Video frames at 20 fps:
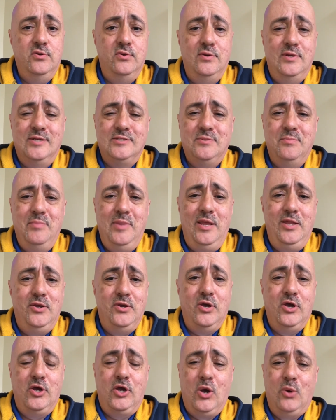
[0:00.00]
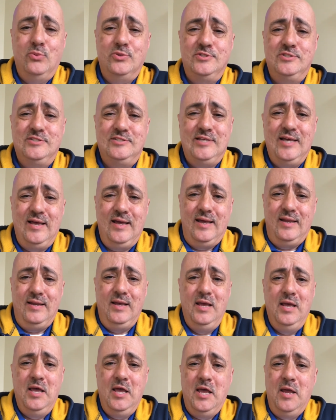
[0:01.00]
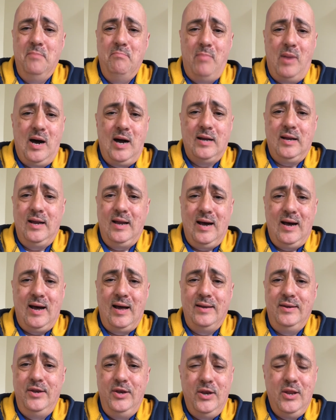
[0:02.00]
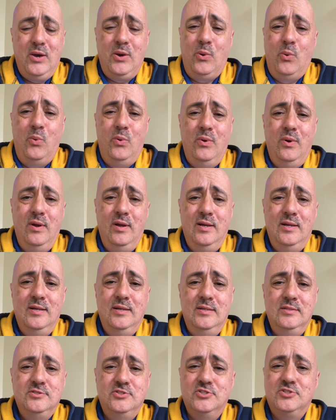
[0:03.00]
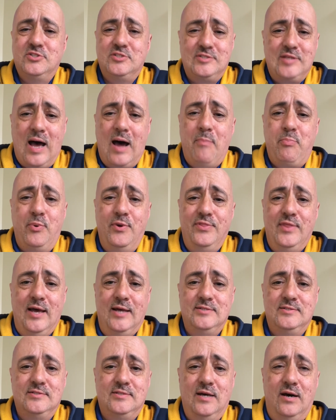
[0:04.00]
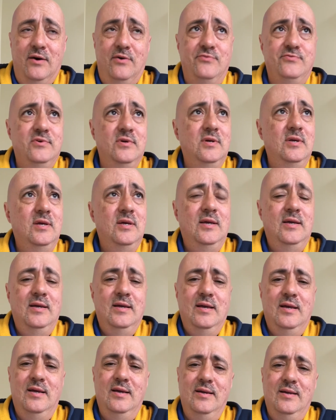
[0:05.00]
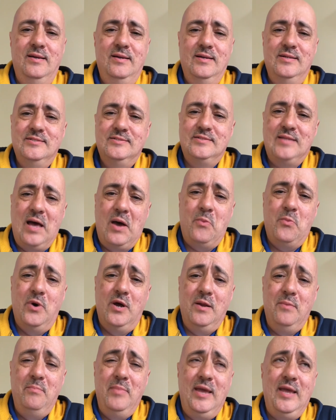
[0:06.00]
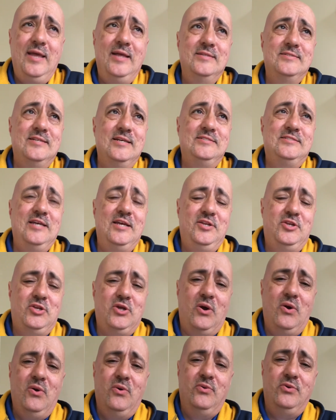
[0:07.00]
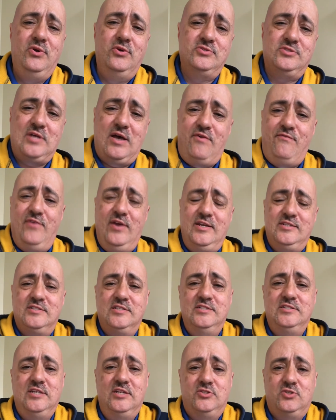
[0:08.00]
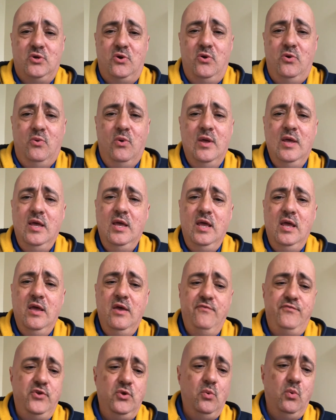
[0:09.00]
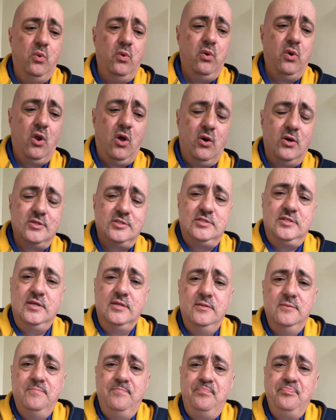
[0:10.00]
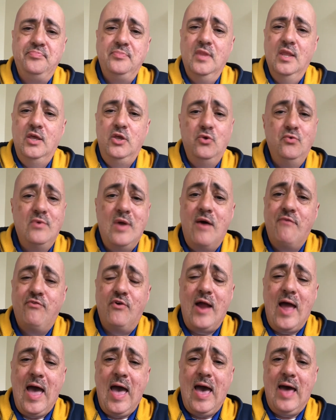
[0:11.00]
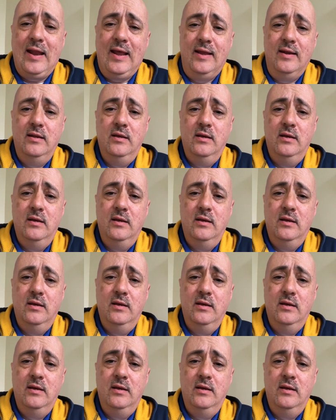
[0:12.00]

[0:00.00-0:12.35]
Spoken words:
It doesn't mean you can go sin and mock God. No. Just stop with that stuff. It's not what it means. It's eternal. Your salvation is eternal. If you lost it, you never had it.